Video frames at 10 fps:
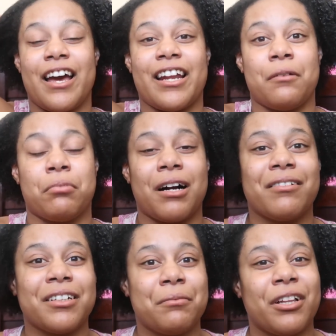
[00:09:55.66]
And I'm
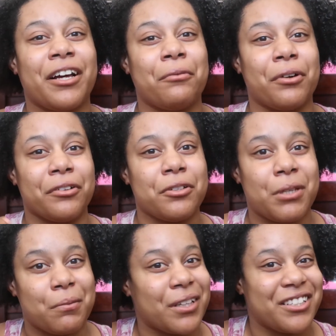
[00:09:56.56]
probably gonna be like one of
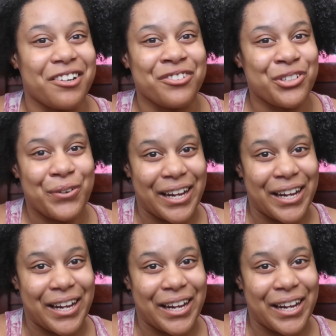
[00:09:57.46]
those people that don't do